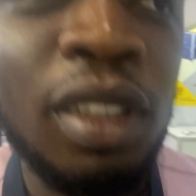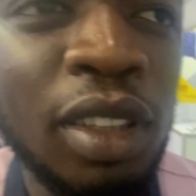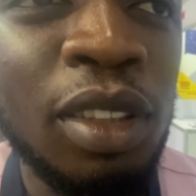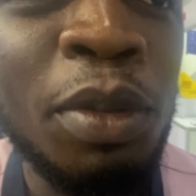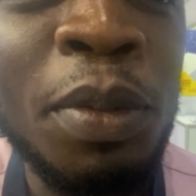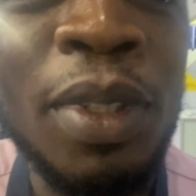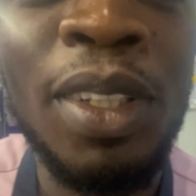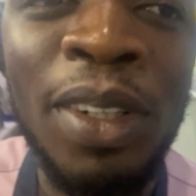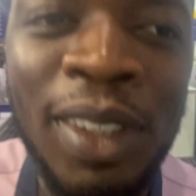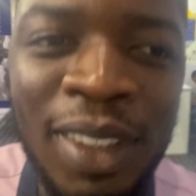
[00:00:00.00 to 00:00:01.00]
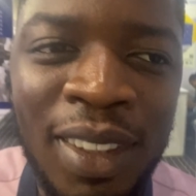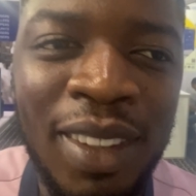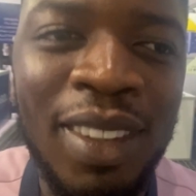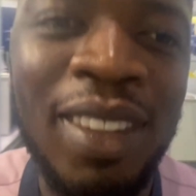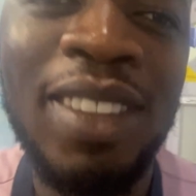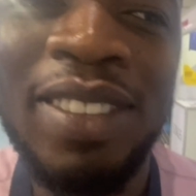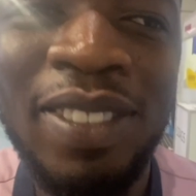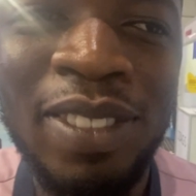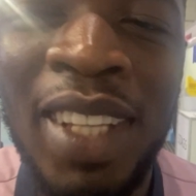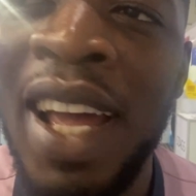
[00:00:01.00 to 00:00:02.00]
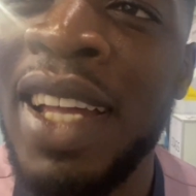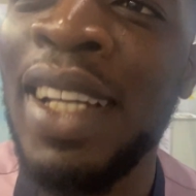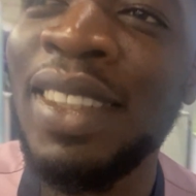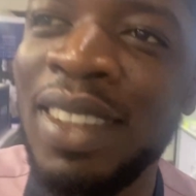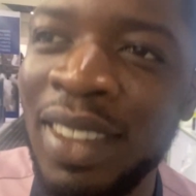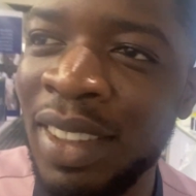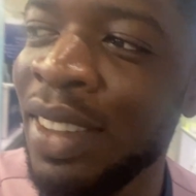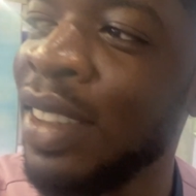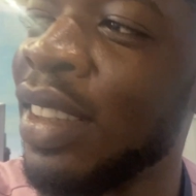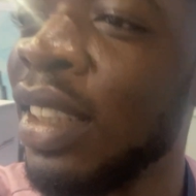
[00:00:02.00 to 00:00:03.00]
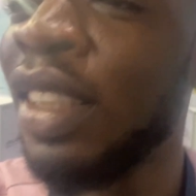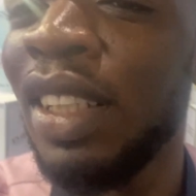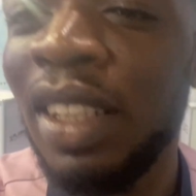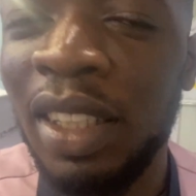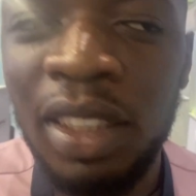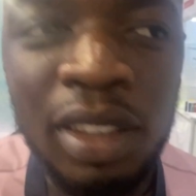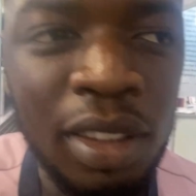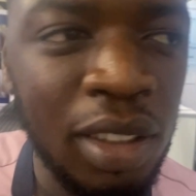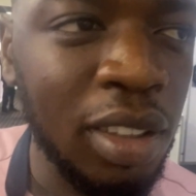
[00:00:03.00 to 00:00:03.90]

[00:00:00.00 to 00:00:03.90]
Maybe they got tired and